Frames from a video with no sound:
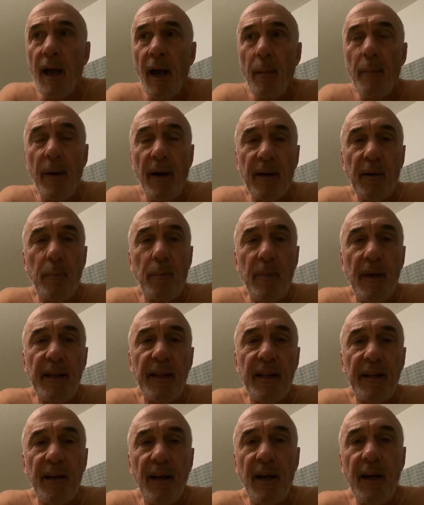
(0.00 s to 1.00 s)
about a
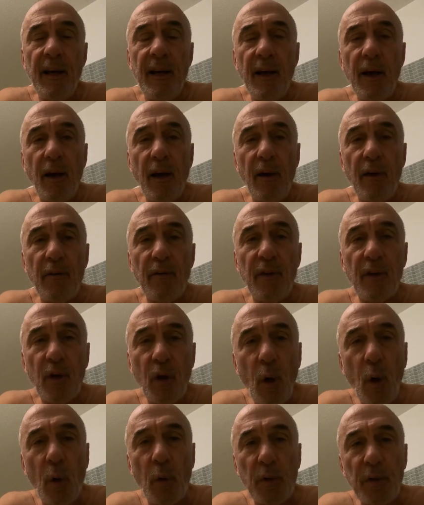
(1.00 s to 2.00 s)
minute of
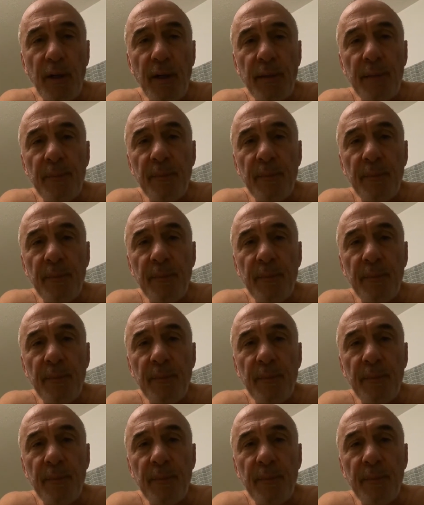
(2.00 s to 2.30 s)
cold.